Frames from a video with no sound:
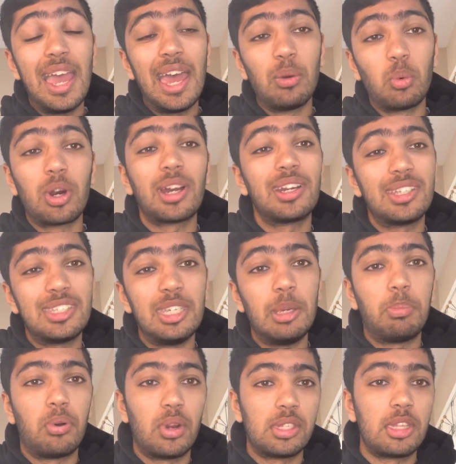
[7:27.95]
And we're going to see
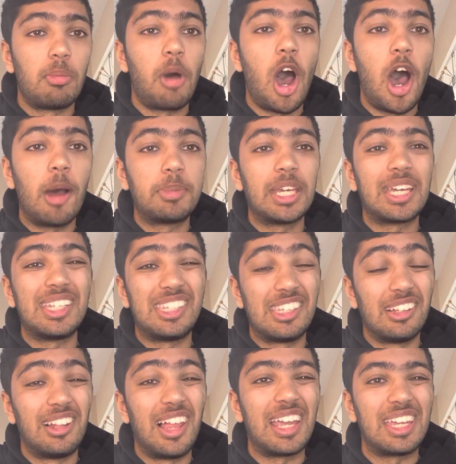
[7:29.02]
Prism, Optic, and
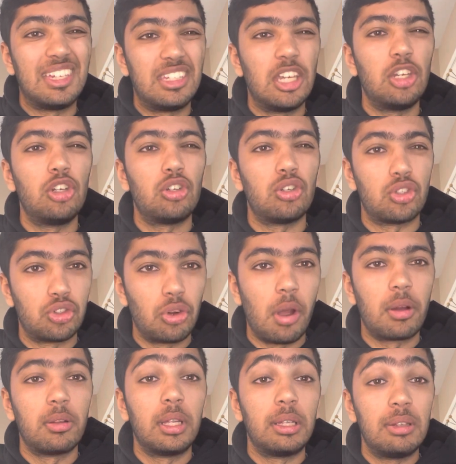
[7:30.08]
Select continue to
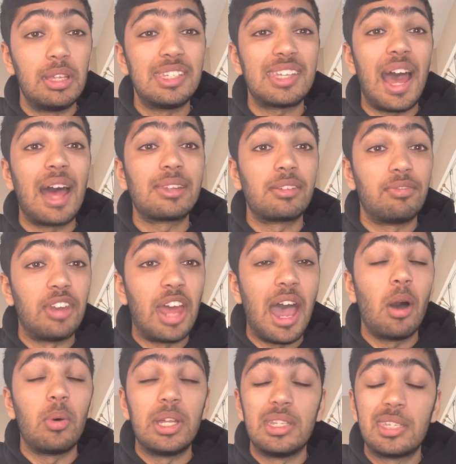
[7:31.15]
struggle, at least as of
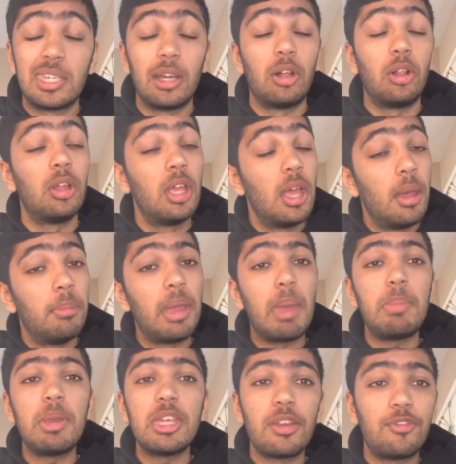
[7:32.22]
now, until
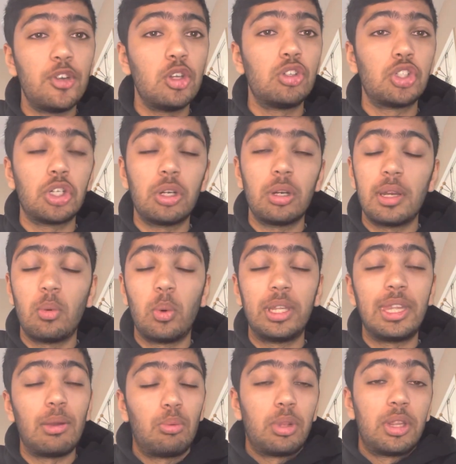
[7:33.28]
maybe in the future,
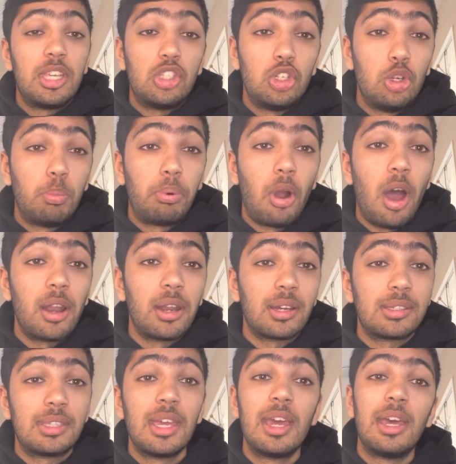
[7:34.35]
when they release new
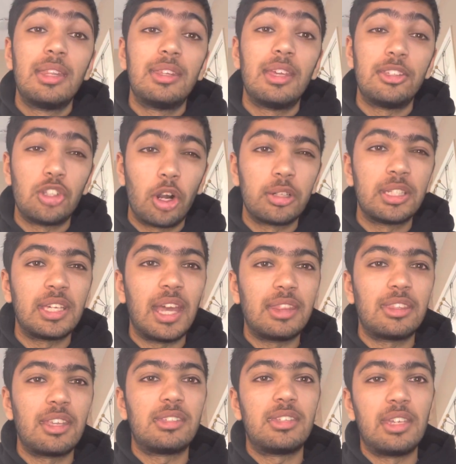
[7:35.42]
products, they start to
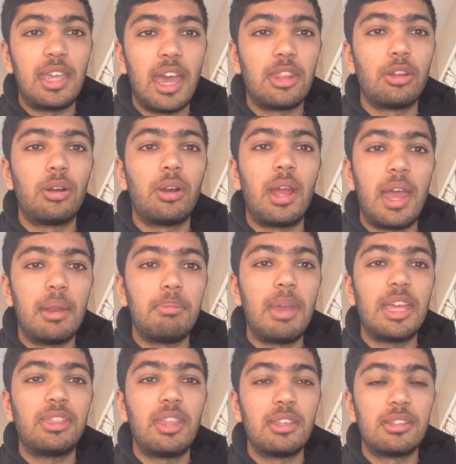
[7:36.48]
get things together and
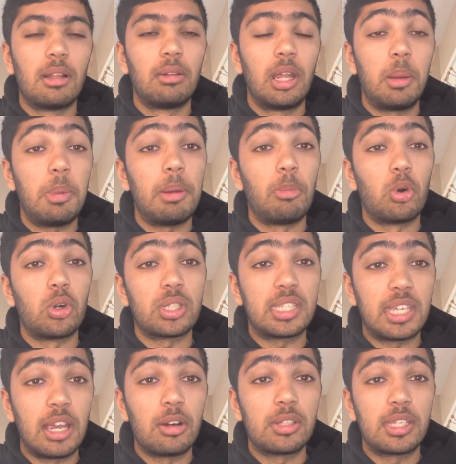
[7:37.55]
make things a little bit more
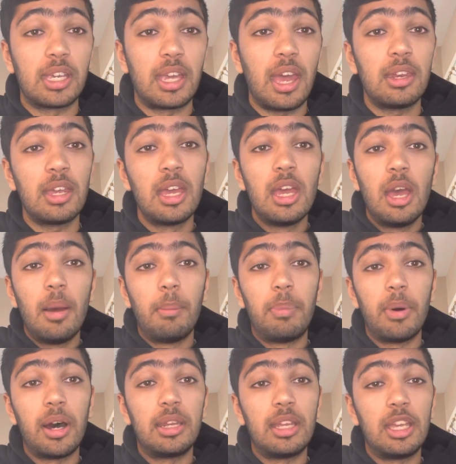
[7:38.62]
scarce again.
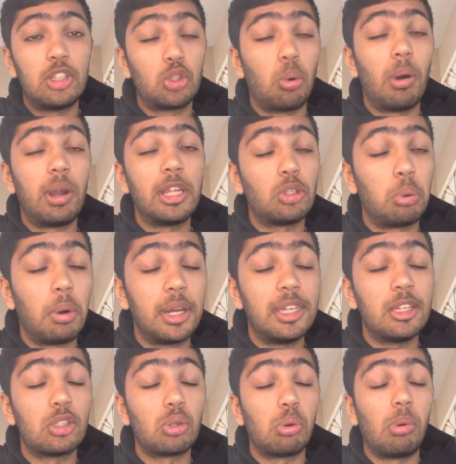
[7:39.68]
But in
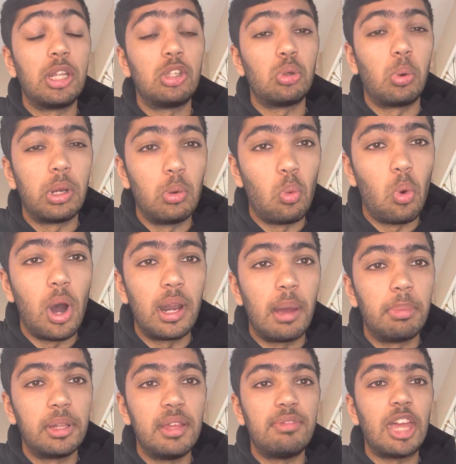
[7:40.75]
2020 and 2021, I
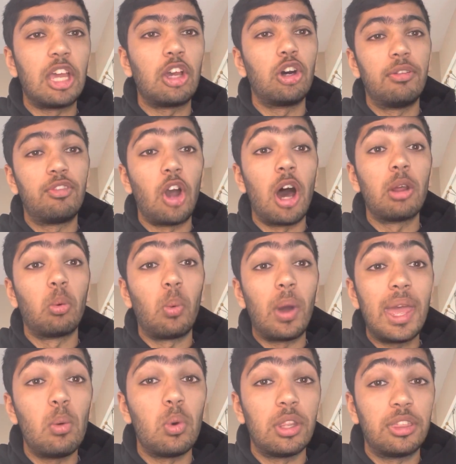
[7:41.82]
believe they could have got
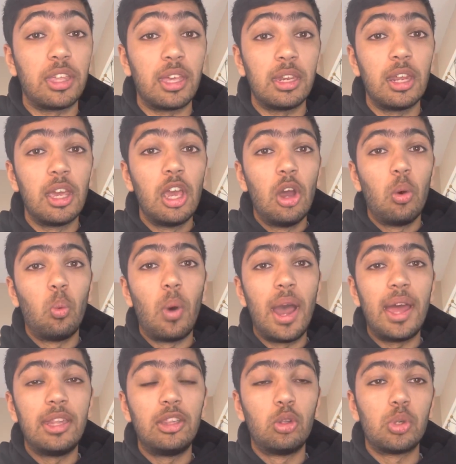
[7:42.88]
away with it
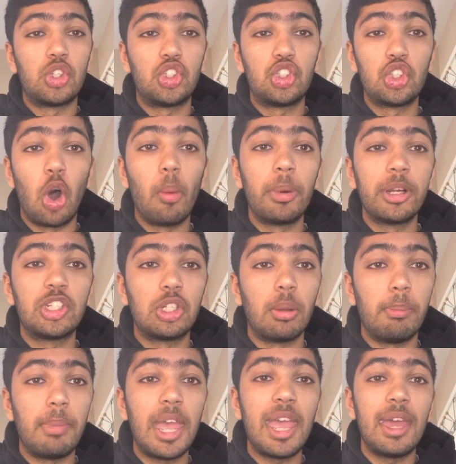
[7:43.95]
when there was so much
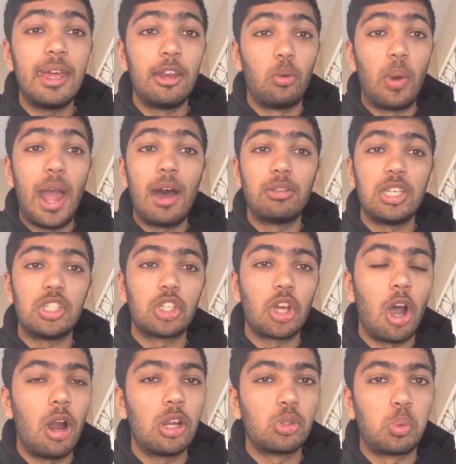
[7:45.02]
demand around these
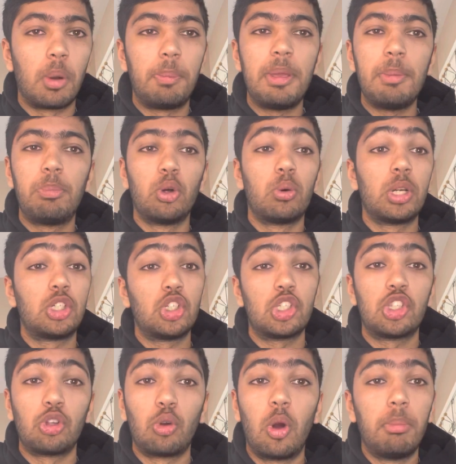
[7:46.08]
cards where people were
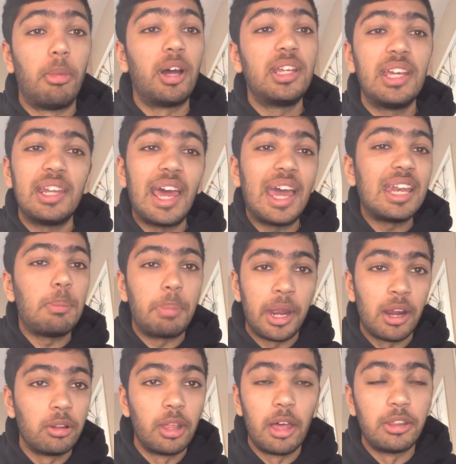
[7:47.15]
just throwing money at any
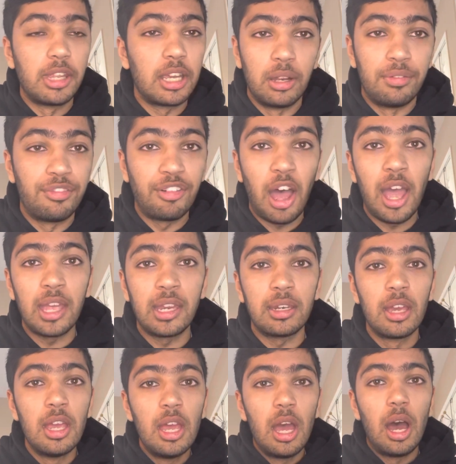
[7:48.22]
parallel they could find.
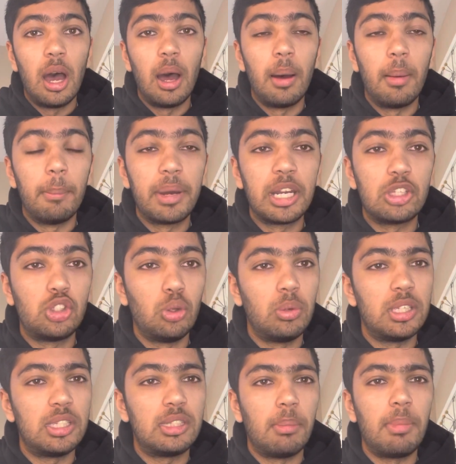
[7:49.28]
But as soon
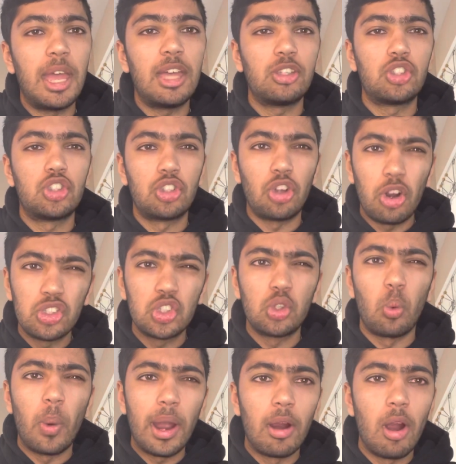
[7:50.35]
as demand starts
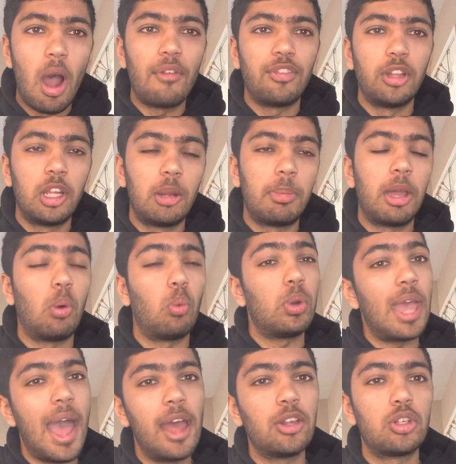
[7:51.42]
to wear off a little bit,
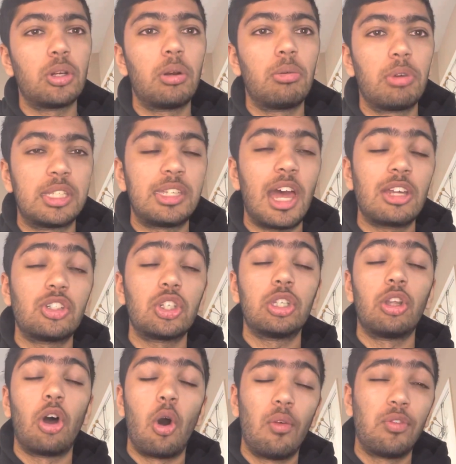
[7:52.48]
we enter a recession,
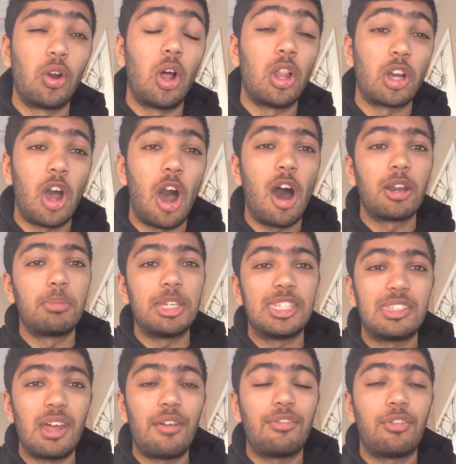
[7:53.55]
the overall economy
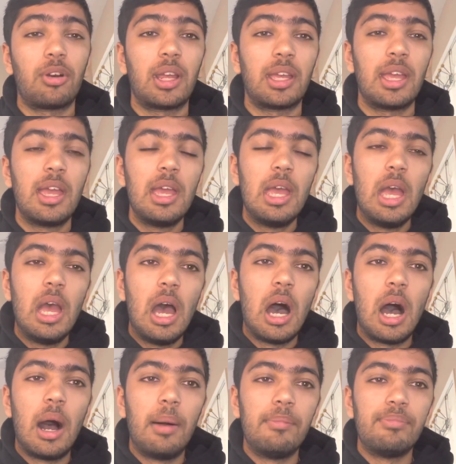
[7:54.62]
suffering,
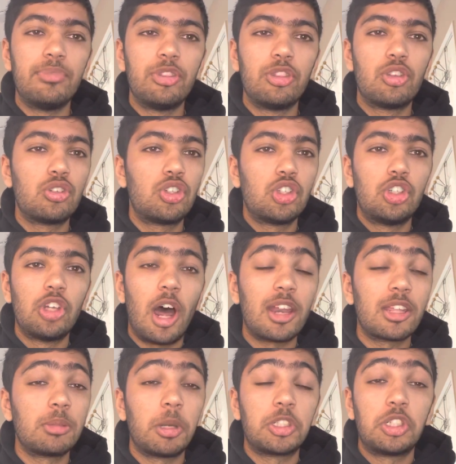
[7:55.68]
there's just not
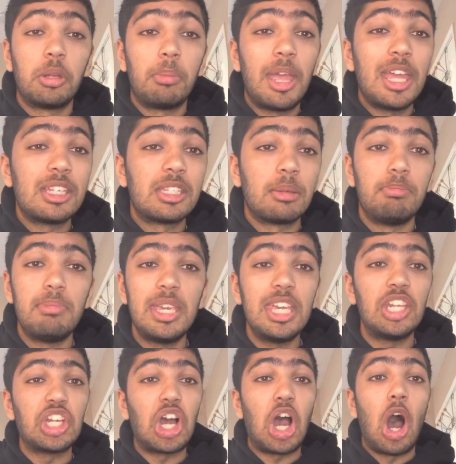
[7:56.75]
as much demand to
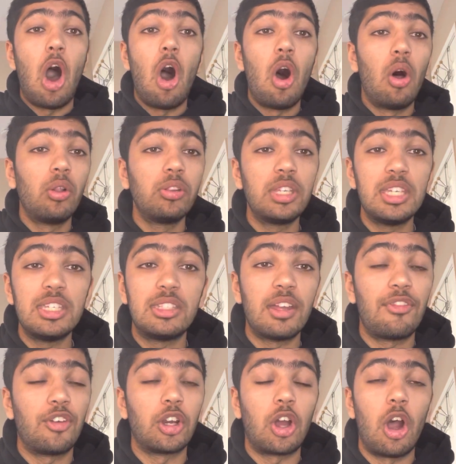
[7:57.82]
meet all these
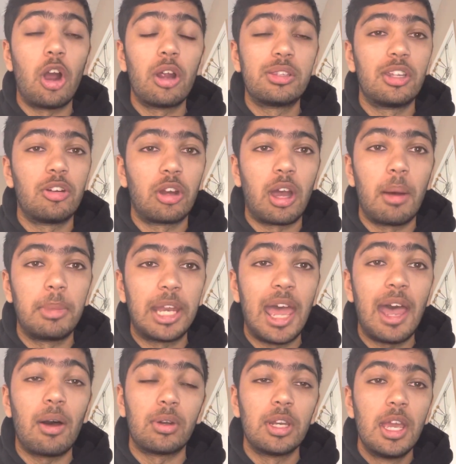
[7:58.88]
different cards that are coming
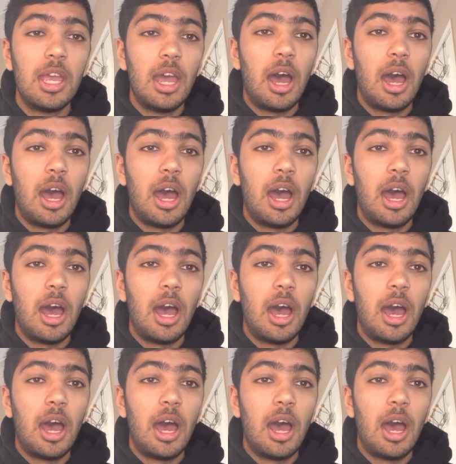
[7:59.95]
out.